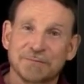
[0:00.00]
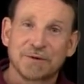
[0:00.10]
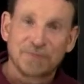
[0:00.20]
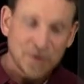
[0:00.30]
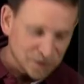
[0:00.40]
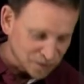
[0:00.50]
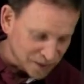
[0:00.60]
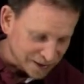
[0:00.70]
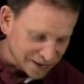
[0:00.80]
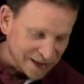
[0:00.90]
The first
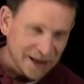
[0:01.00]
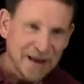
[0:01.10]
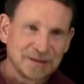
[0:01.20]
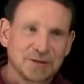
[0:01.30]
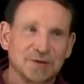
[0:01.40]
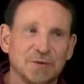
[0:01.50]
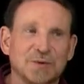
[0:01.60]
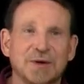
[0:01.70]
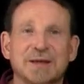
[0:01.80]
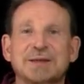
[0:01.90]
one has to do
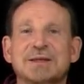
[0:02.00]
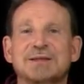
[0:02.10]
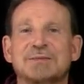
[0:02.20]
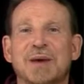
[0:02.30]
with ideas